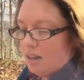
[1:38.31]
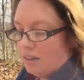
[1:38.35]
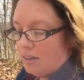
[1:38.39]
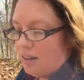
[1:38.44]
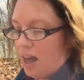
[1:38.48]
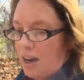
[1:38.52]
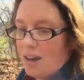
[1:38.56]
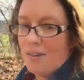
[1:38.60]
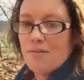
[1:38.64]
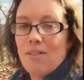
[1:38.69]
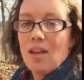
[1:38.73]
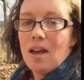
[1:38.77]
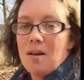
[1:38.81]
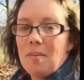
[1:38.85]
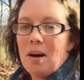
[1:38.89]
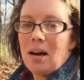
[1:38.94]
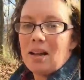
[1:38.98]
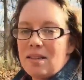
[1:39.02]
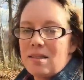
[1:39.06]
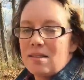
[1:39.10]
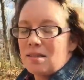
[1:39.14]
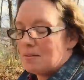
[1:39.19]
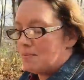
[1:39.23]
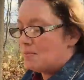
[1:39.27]
a lot of them,
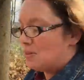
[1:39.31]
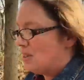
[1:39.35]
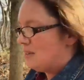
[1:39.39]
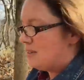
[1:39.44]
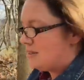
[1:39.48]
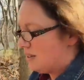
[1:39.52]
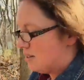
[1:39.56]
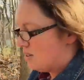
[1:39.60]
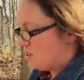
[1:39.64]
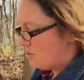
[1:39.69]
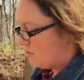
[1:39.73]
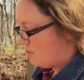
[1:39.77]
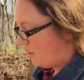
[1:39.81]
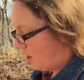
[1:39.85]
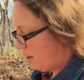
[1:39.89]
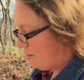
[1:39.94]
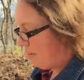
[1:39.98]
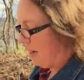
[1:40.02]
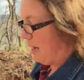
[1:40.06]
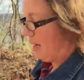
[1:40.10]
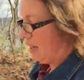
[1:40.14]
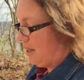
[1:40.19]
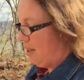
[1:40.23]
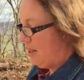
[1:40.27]
on subsistence
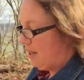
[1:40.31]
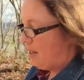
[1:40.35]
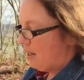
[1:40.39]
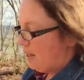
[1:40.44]
farming.